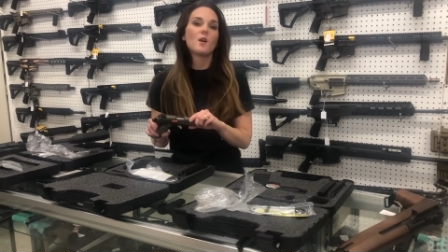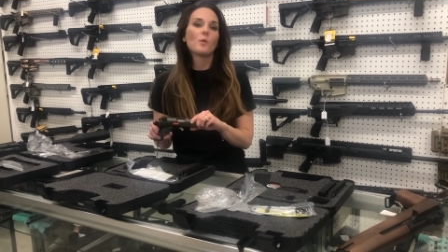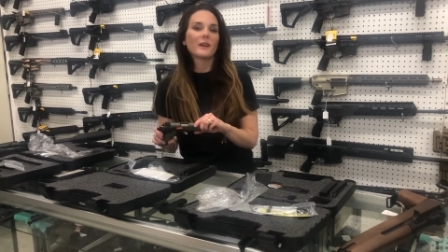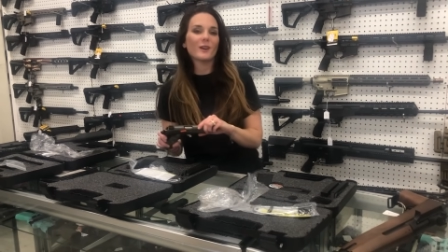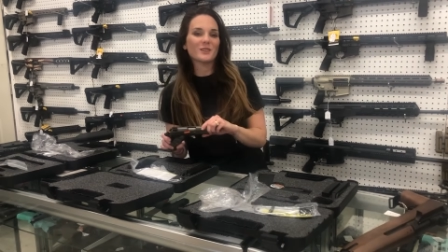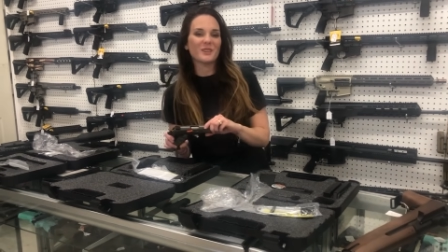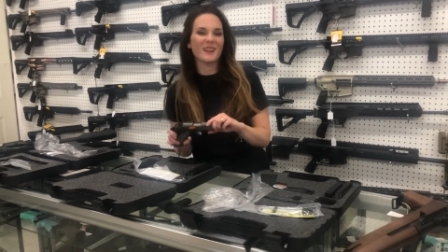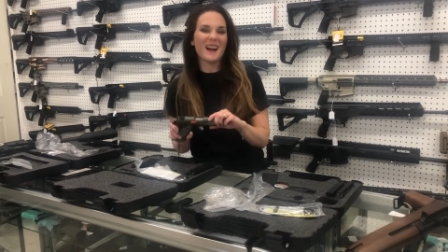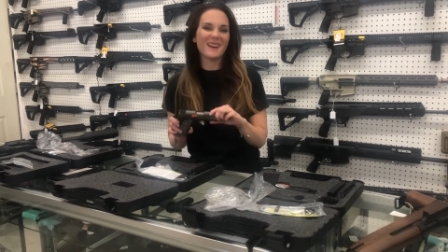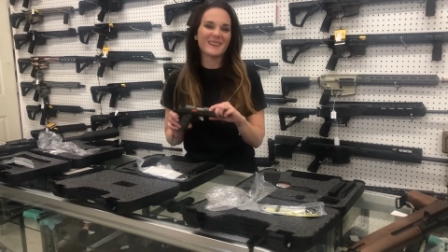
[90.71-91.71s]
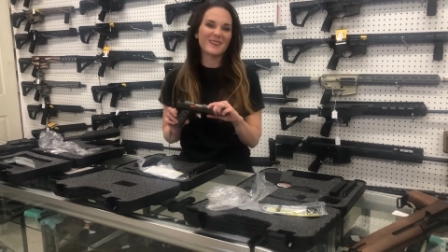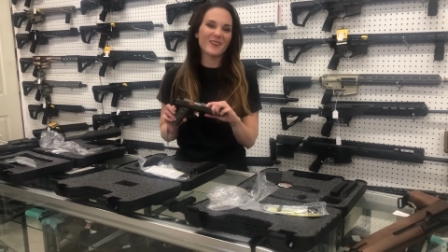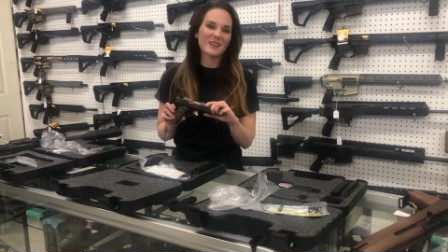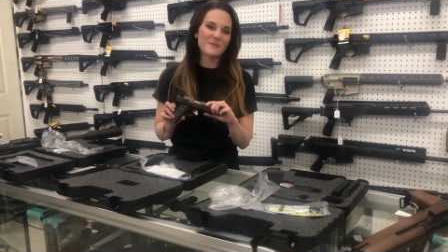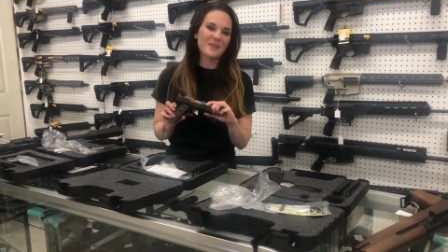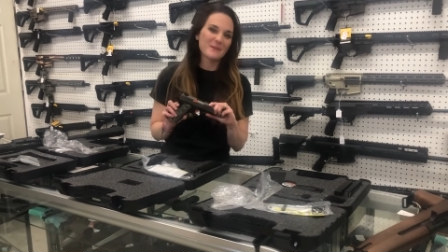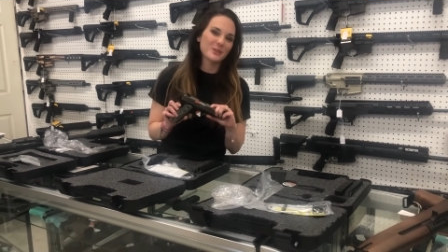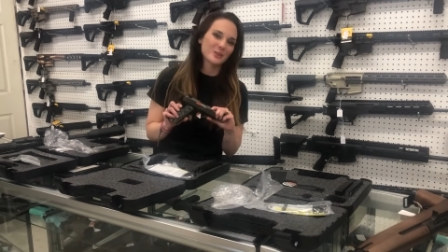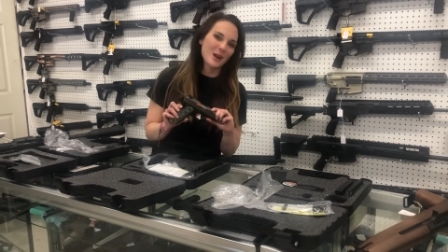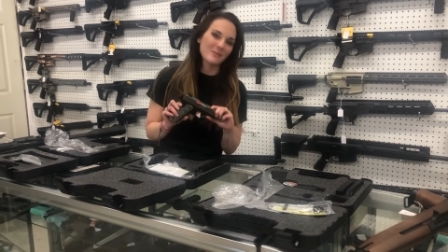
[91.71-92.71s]
we are still hiring y'all come in and
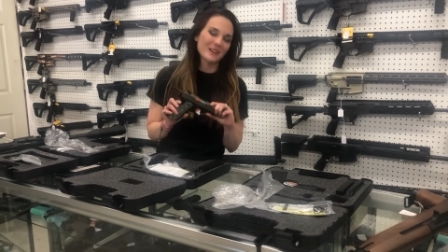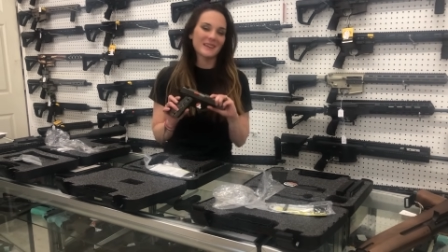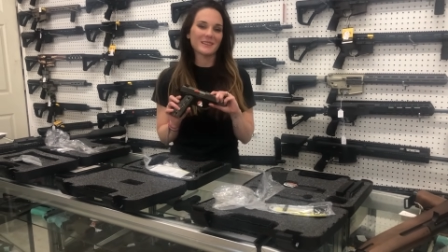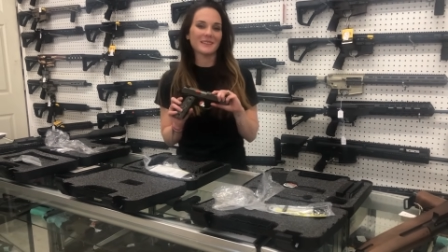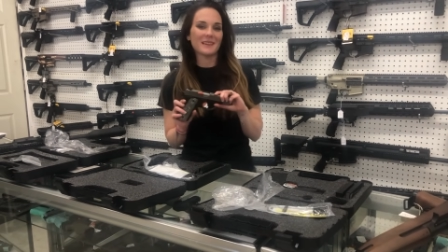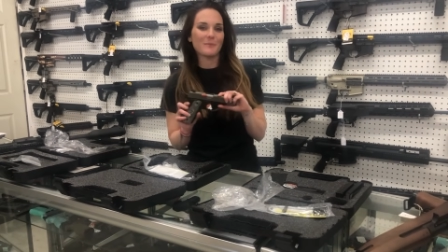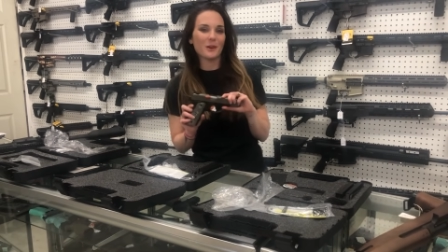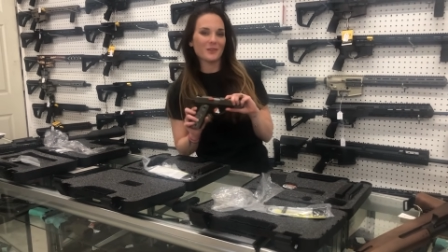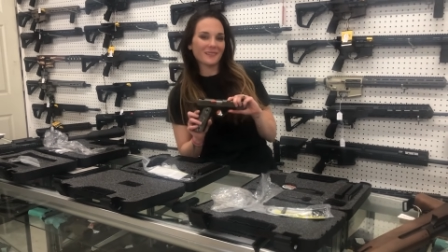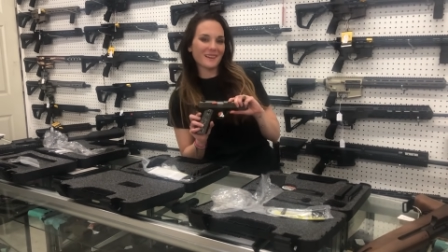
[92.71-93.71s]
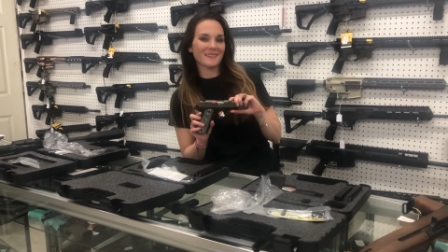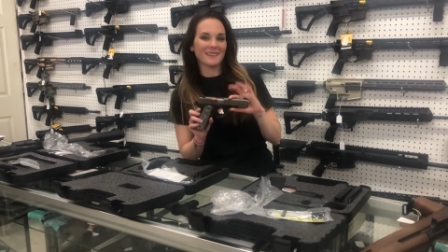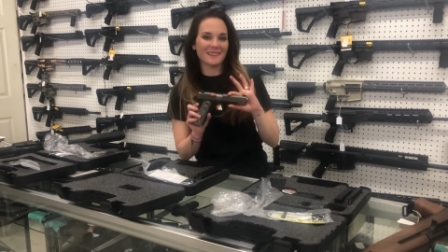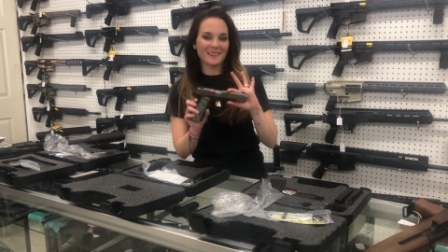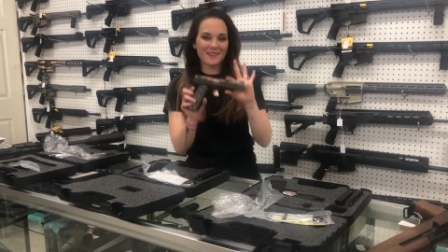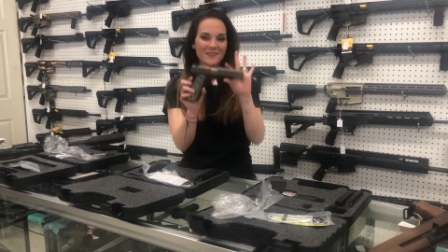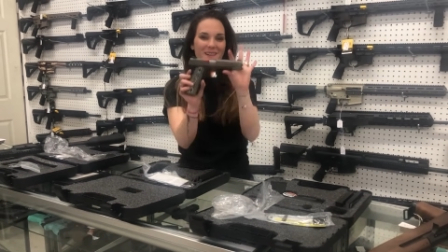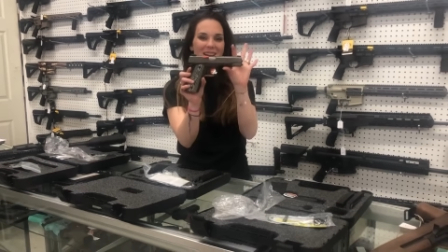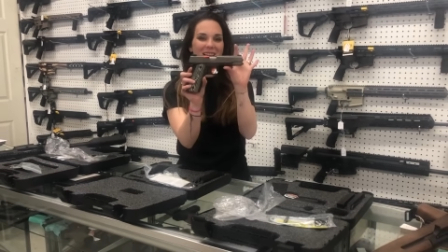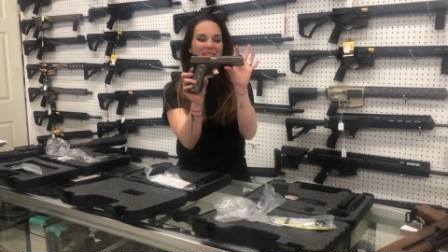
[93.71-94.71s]
put your applications in in person let us get to know you
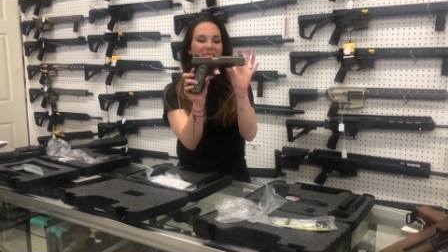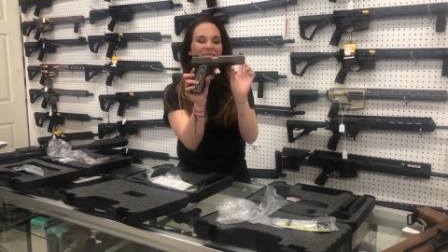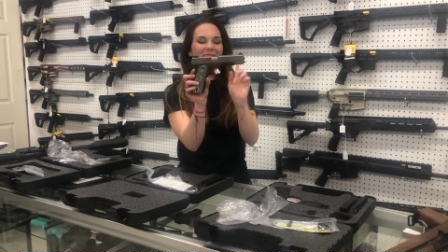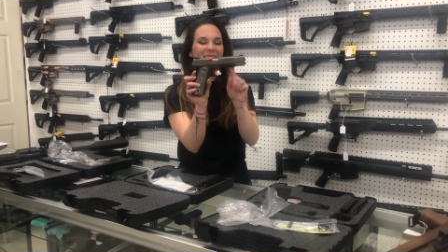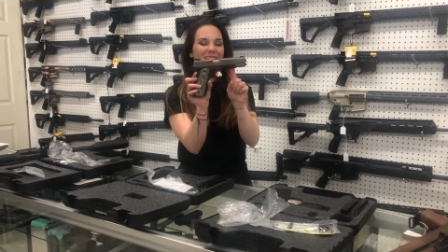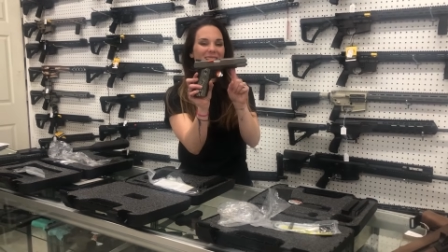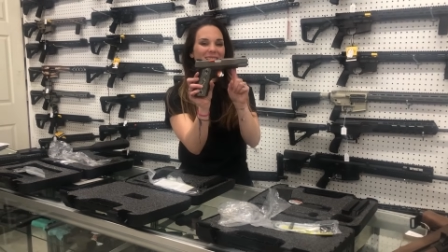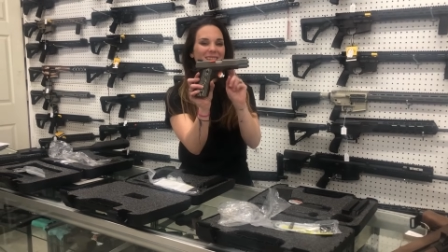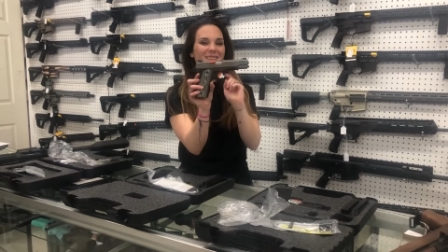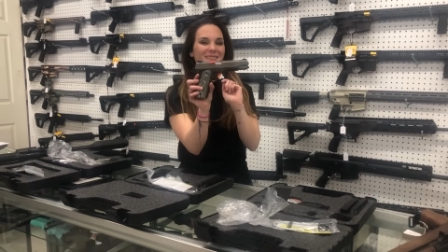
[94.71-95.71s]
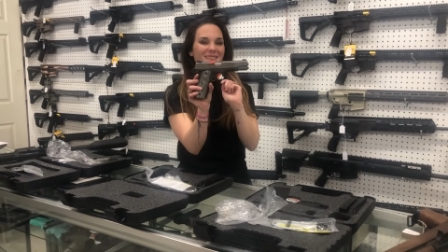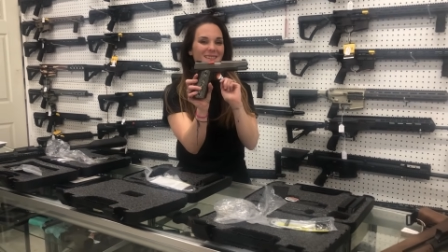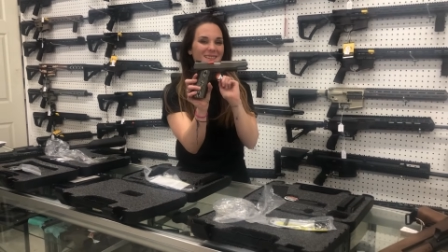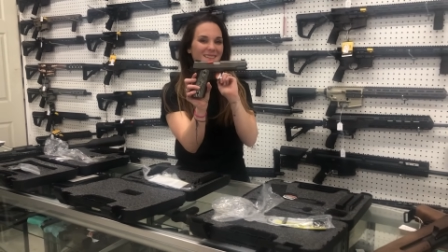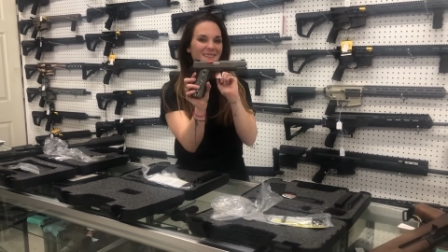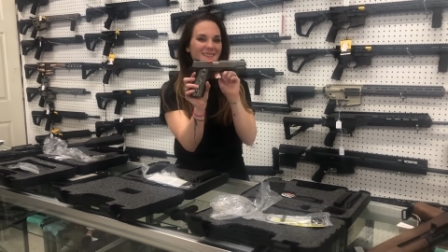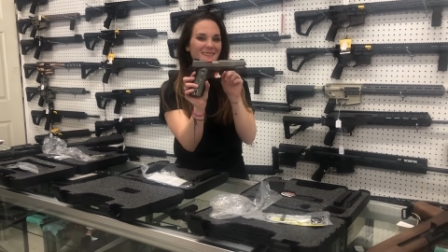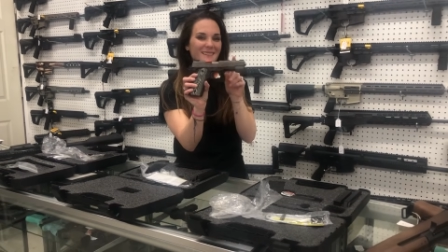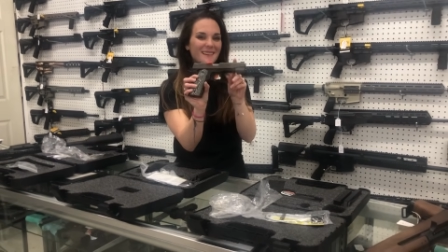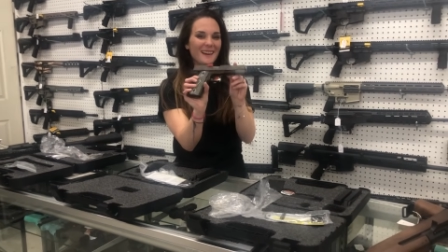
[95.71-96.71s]
i work slow
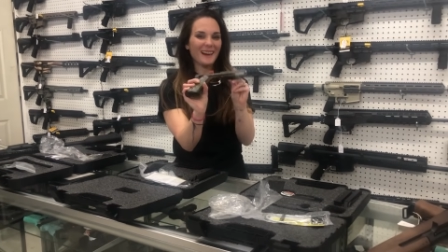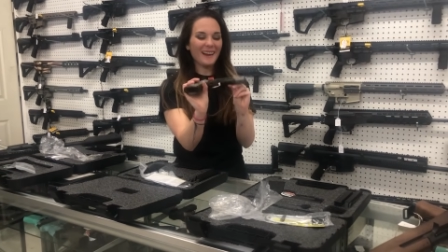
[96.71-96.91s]
sometimes